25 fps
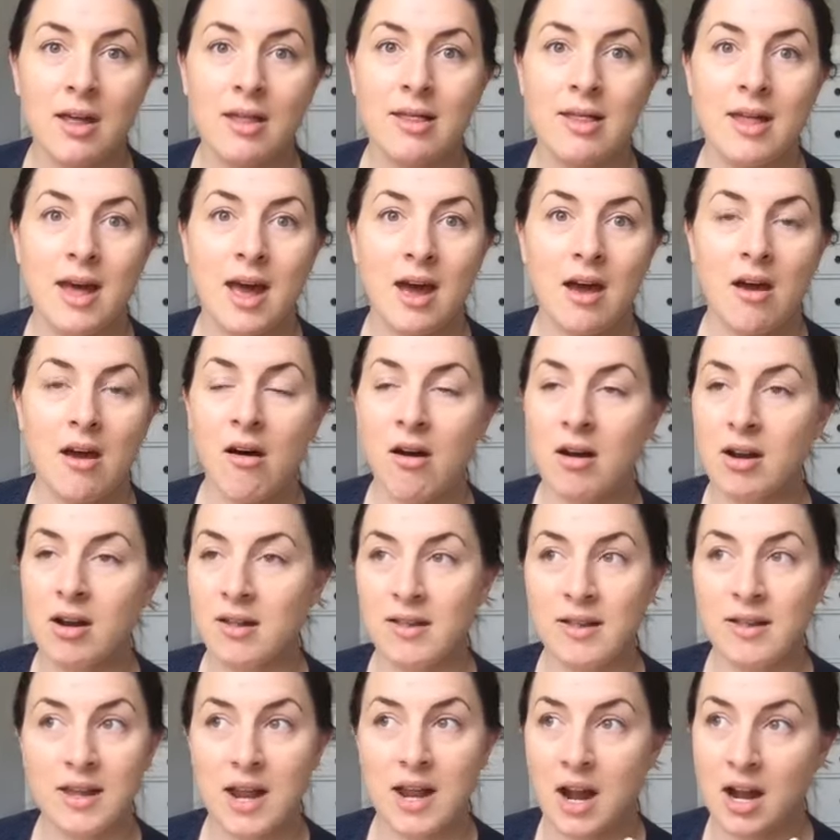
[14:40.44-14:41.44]
that
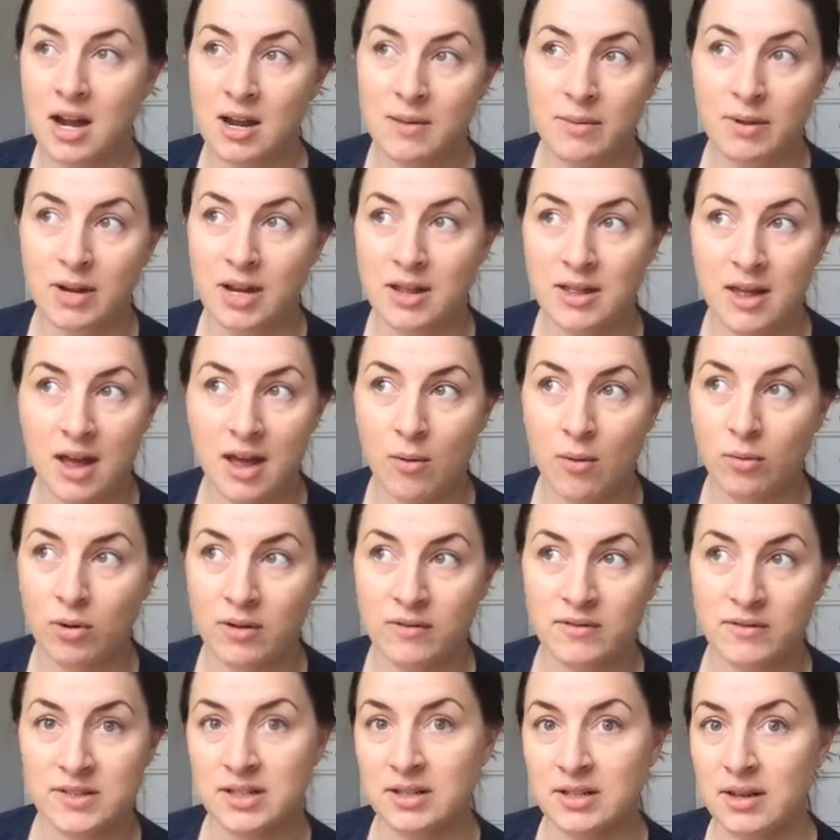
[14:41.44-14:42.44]
honestly, anybody that would
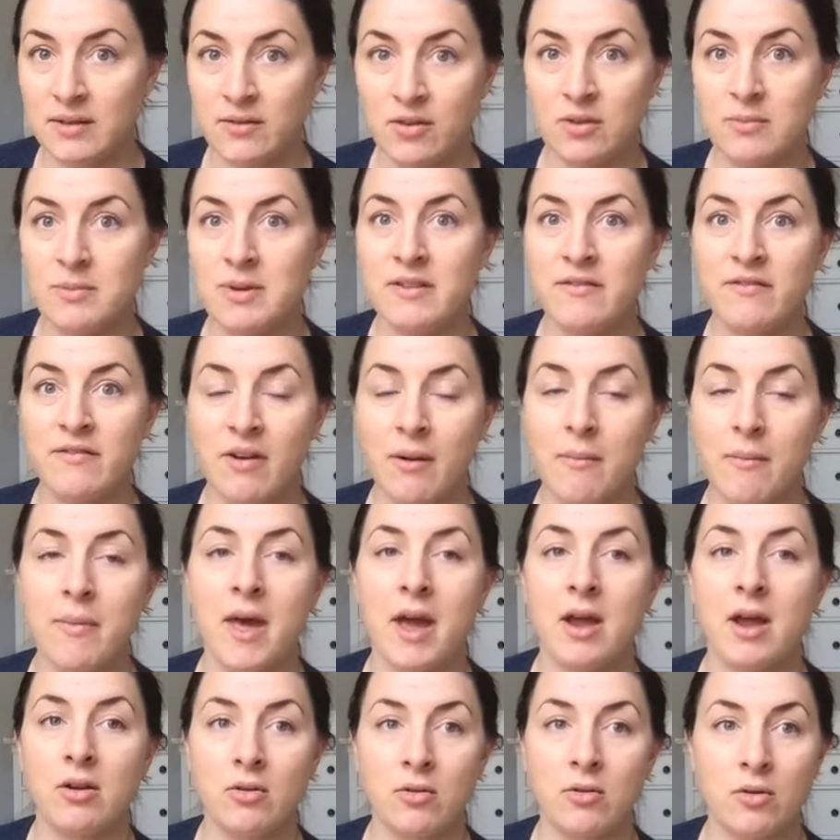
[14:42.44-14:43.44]
have delivered me from
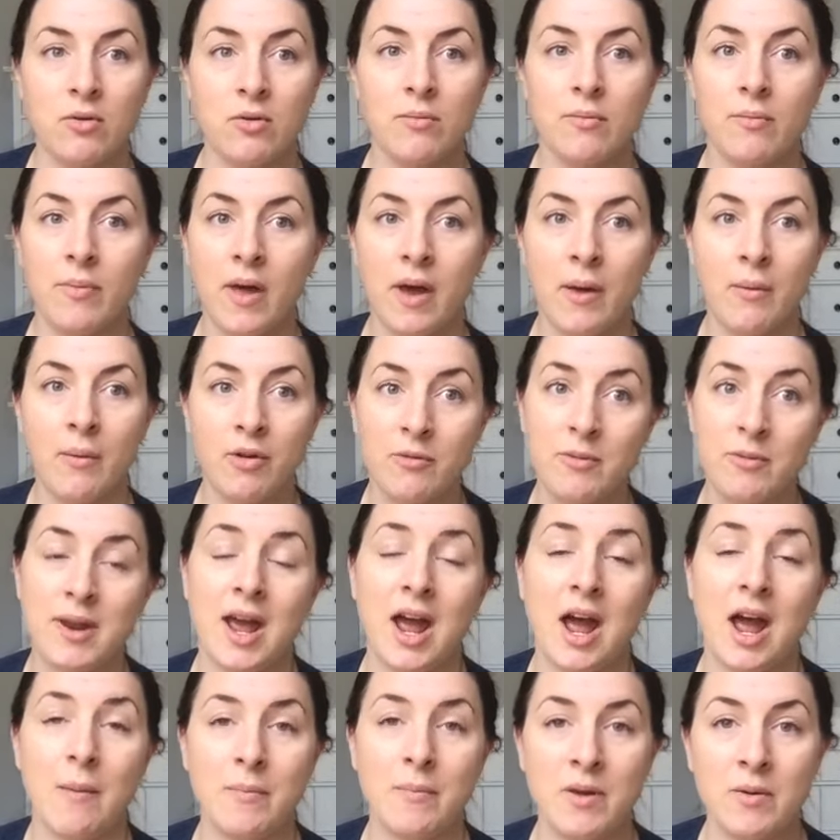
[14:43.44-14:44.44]
that group, I would have been
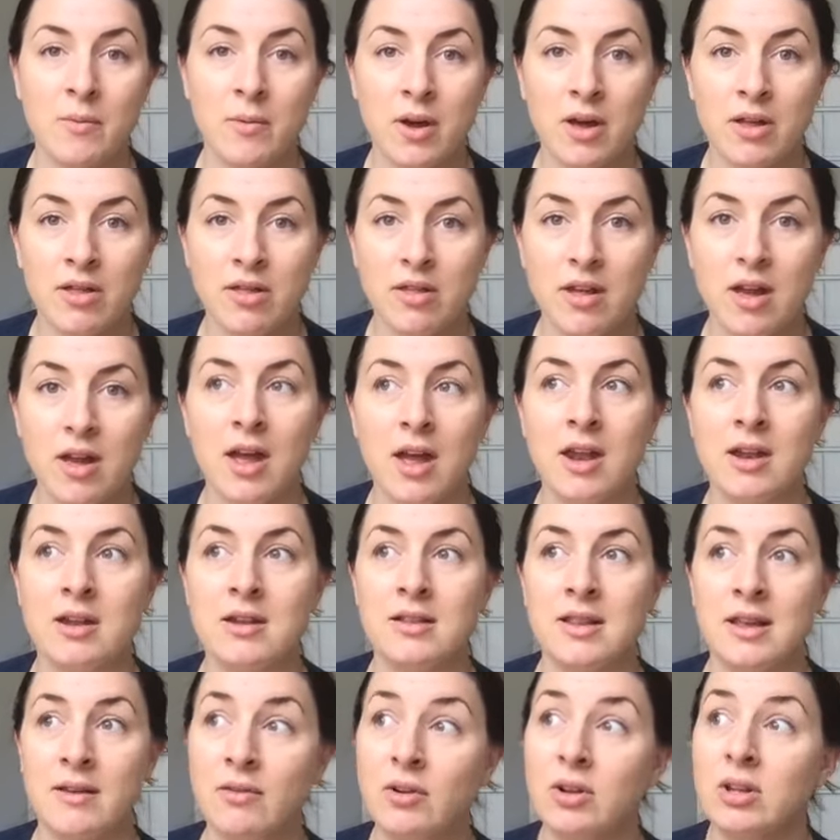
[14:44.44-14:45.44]
happy with.
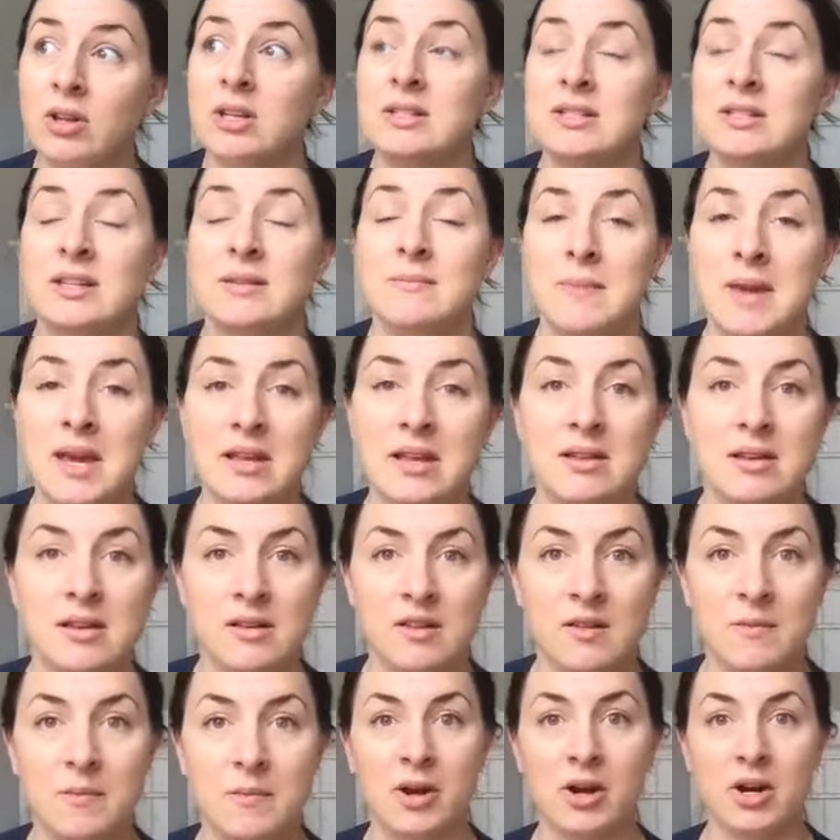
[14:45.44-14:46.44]
And they really did make the
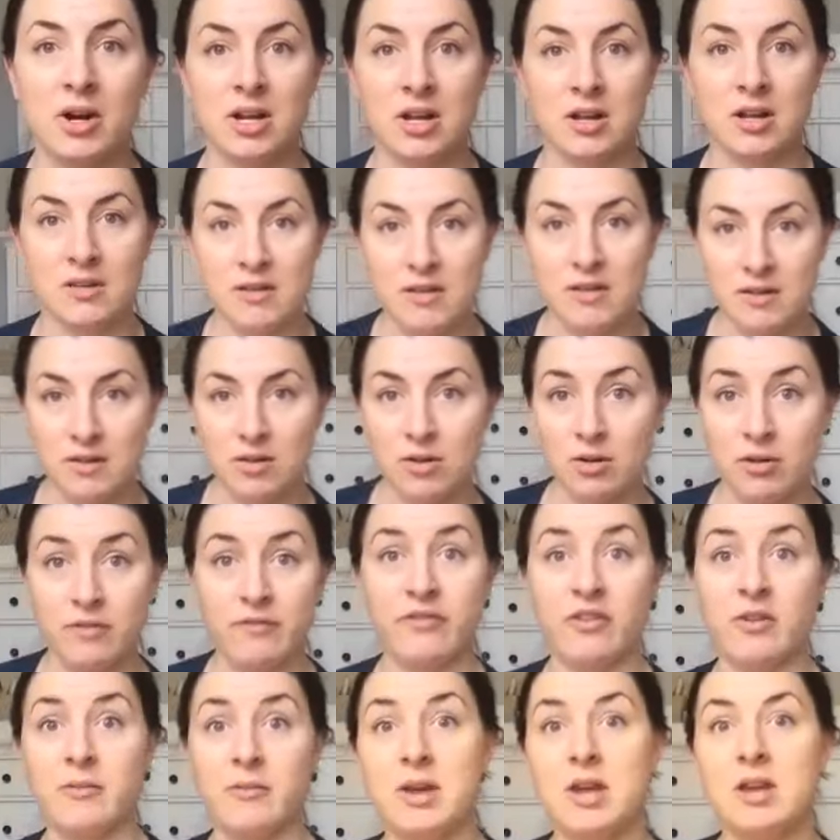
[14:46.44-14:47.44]
experience good
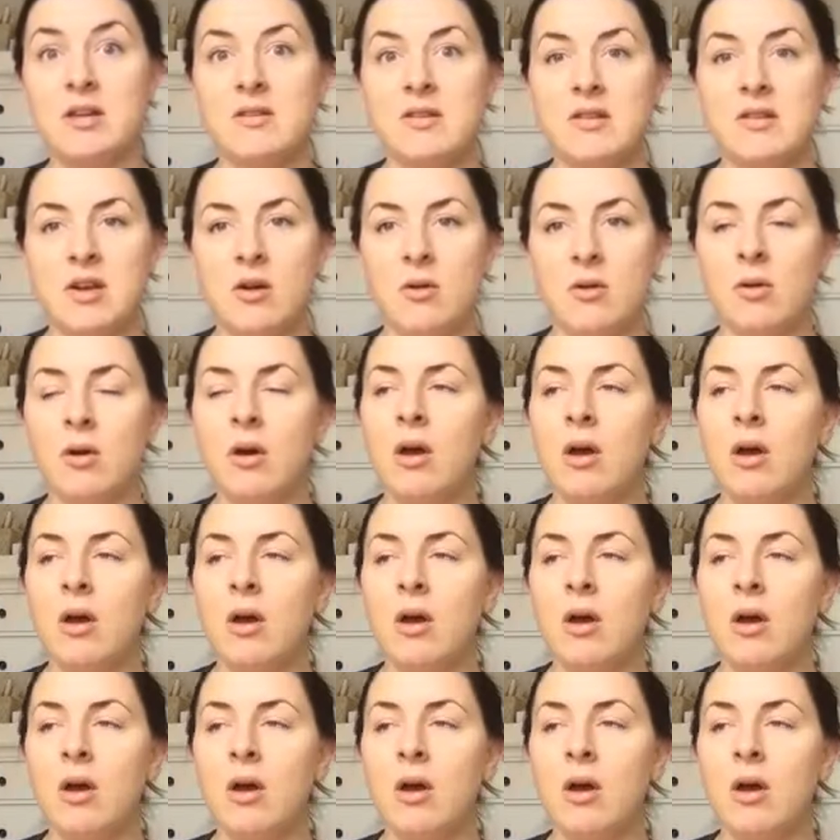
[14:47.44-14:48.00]
for me. So